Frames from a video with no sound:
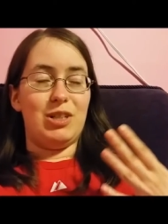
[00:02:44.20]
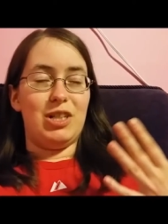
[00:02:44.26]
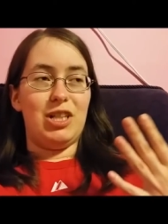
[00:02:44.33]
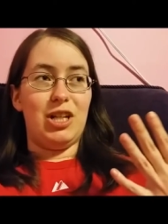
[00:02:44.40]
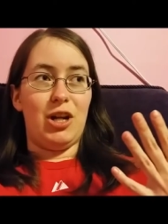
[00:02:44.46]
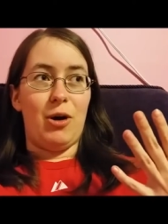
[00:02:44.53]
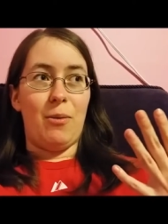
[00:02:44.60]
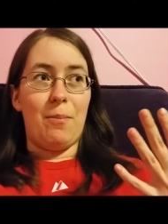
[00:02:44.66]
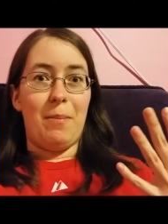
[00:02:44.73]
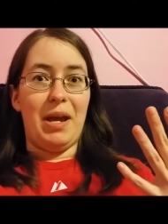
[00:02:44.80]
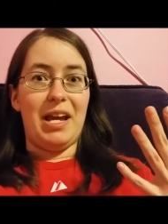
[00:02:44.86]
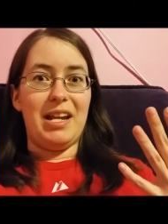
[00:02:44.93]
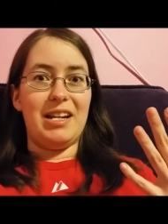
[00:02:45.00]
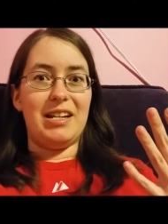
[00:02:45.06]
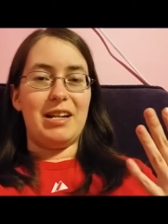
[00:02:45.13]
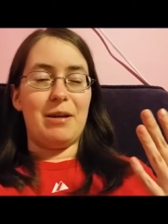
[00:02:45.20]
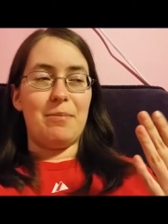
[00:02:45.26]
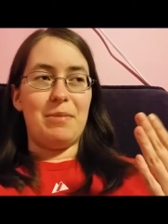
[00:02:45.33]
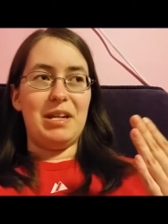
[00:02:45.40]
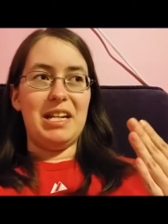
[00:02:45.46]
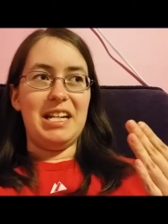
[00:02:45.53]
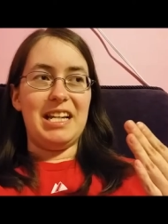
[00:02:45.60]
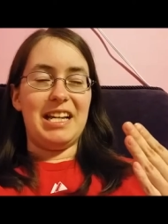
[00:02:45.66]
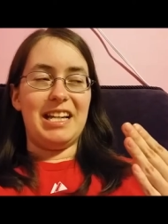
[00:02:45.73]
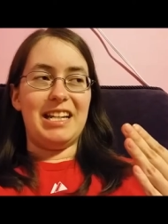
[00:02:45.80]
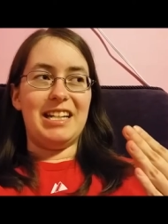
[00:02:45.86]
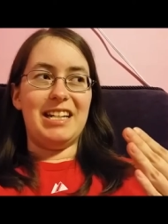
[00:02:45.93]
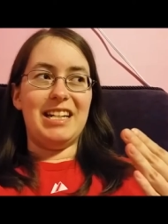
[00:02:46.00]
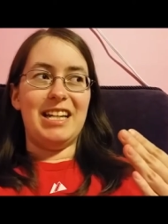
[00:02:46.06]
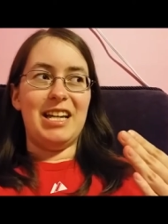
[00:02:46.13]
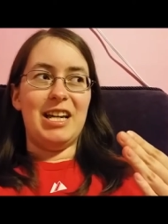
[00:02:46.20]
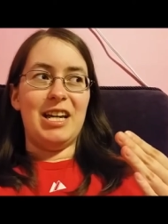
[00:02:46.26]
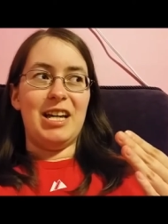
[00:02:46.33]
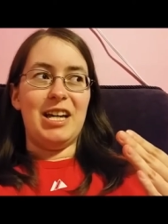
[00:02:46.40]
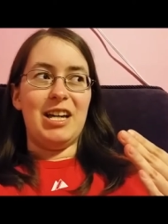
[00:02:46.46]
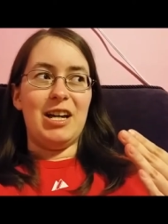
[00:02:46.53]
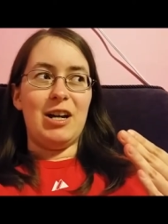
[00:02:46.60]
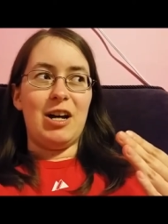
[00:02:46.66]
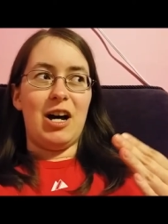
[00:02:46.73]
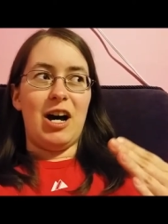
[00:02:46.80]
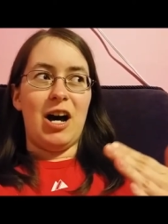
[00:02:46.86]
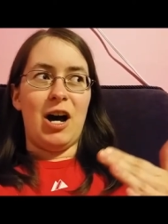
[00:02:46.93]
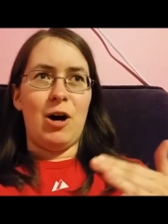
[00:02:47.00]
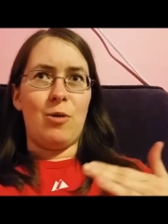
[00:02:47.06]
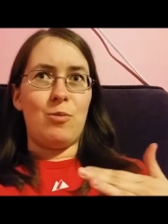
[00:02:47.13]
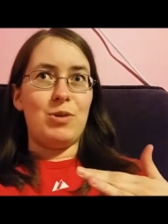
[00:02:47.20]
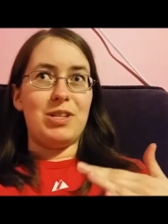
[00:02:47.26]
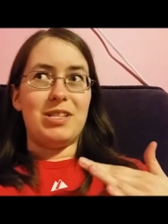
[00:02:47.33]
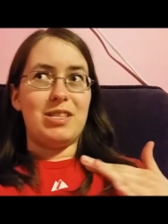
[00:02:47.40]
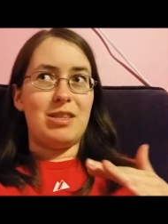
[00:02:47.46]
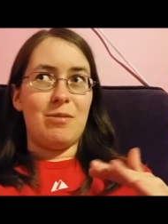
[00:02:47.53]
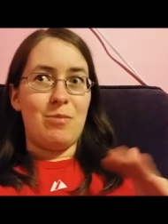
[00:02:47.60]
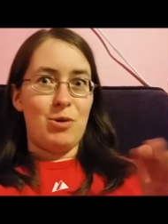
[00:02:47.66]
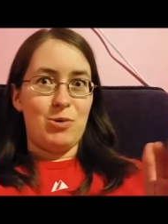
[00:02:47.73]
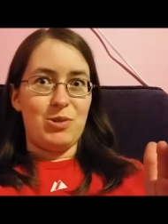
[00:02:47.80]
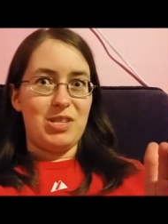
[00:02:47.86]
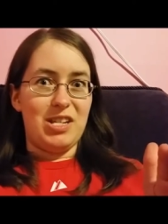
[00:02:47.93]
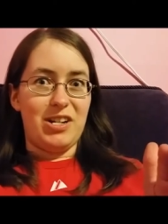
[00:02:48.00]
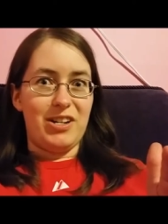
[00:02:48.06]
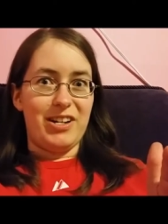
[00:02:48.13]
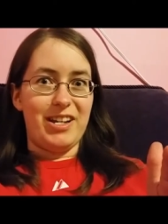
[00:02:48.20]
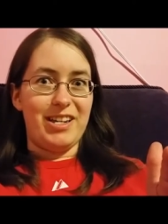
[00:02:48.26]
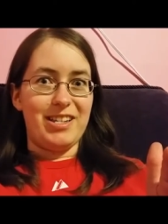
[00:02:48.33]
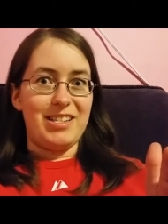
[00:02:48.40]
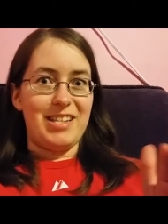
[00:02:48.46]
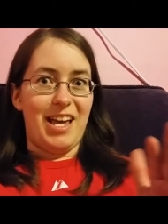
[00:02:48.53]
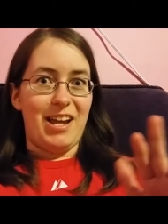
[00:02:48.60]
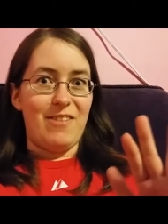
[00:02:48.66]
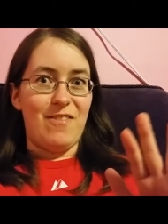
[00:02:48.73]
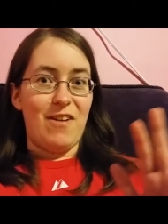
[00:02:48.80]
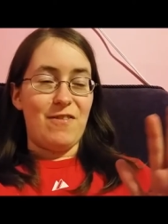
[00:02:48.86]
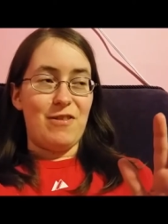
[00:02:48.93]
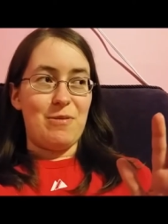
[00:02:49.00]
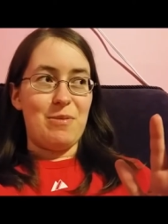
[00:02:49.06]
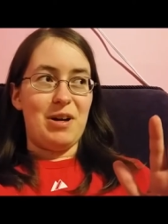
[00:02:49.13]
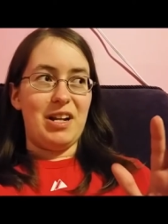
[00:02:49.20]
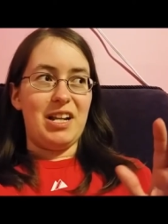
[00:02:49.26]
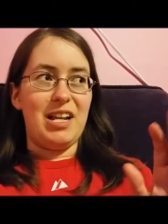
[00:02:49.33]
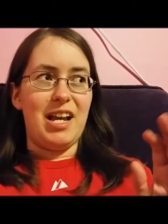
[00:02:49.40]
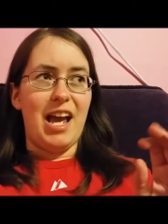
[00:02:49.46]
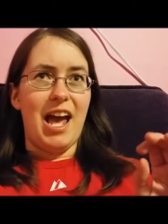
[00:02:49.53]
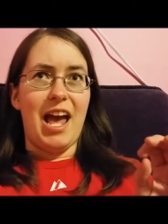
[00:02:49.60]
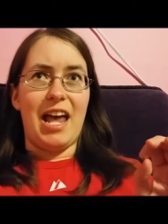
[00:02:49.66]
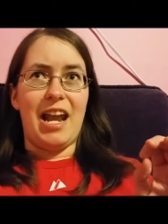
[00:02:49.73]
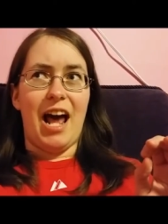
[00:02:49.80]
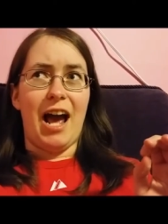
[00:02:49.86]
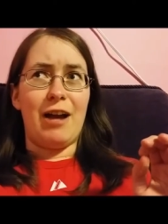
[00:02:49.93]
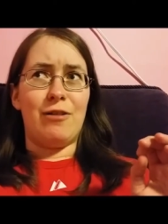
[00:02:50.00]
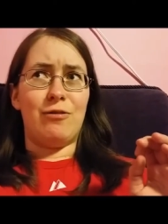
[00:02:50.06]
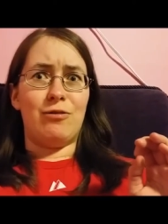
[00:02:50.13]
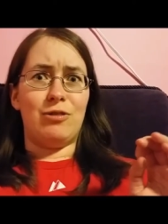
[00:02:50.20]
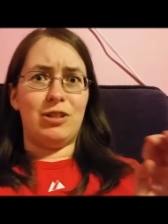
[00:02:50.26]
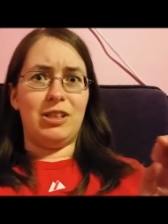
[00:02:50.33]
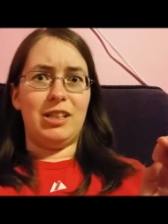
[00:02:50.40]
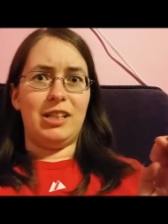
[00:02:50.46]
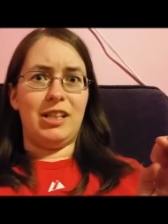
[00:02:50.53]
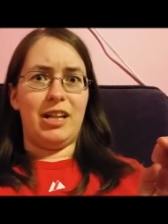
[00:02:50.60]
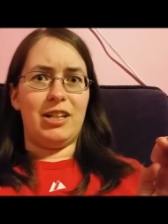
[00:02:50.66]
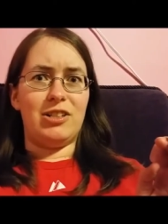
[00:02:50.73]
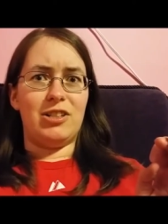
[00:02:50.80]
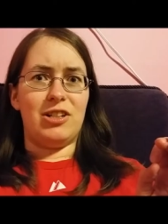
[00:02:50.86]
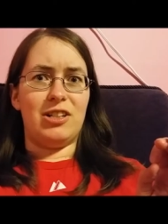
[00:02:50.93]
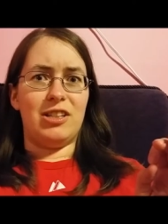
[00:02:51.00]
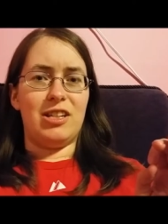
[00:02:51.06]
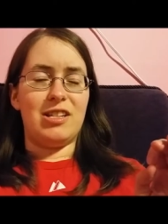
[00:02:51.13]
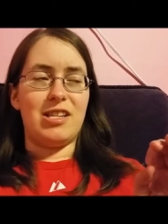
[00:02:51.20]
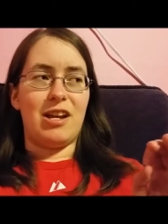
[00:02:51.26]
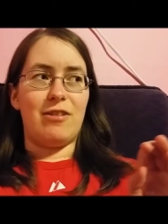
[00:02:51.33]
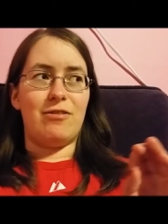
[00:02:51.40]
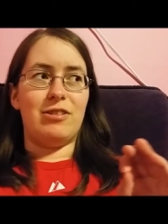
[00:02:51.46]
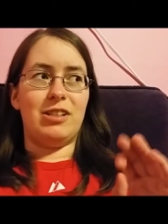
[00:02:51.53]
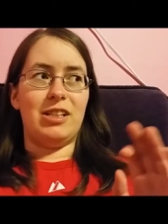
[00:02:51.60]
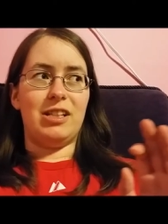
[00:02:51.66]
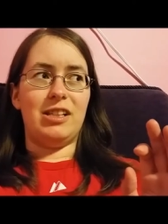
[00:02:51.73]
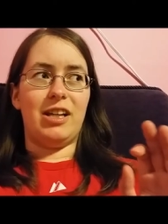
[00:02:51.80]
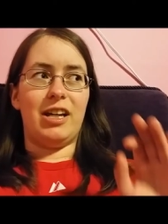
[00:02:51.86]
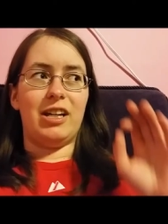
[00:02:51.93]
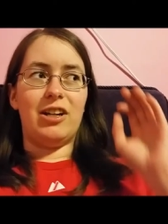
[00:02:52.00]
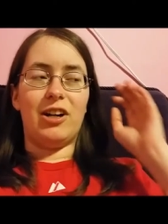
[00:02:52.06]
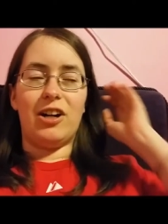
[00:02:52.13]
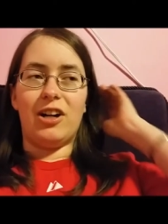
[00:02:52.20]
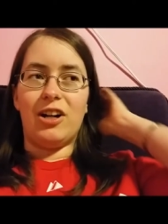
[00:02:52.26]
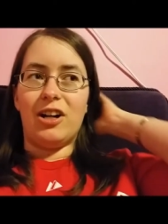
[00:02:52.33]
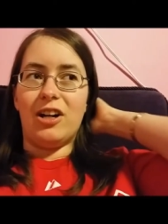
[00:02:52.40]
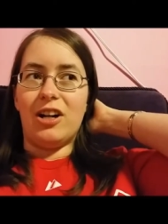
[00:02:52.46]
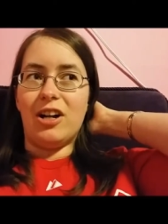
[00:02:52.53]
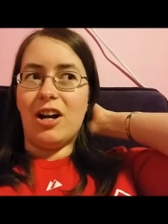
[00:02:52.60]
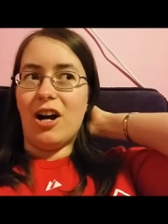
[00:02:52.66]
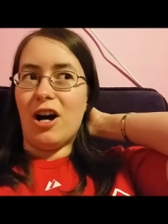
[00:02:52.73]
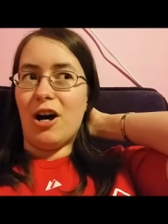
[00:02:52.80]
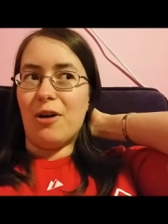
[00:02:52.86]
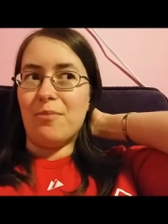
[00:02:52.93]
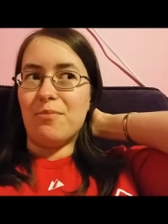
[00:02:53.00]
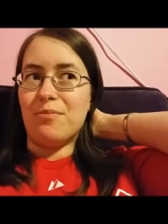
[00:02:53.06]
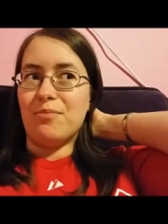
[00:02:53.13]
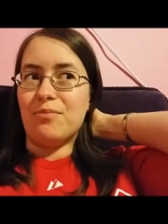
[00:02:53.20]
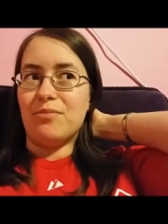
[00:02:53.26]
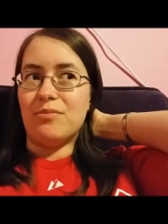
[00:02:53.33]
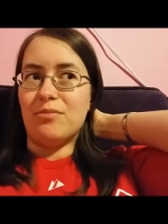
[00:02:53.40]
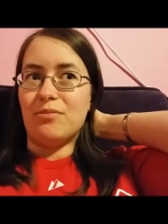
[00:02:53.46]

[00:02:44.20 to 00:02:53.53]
you know, main comedian, uh, was the most serious out of everybody, and I really liked her in this. I really like her um,